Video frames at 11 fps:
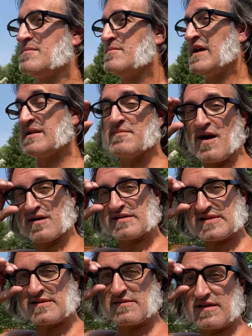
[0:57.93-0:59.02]
Many
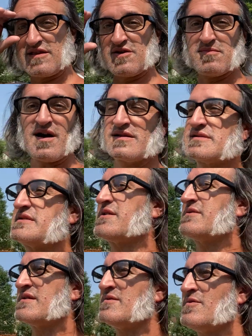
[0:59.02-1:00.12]
monks in their
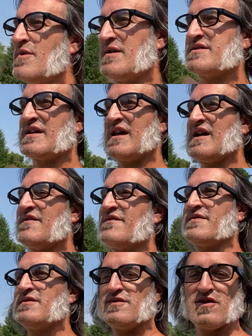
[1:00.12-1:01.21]
monastery want to have
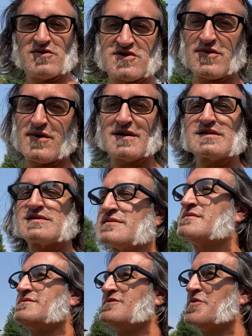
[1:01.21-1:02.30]
no joys,
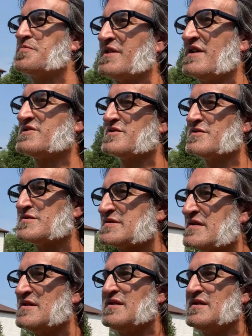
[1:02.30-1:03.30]
no pleasures,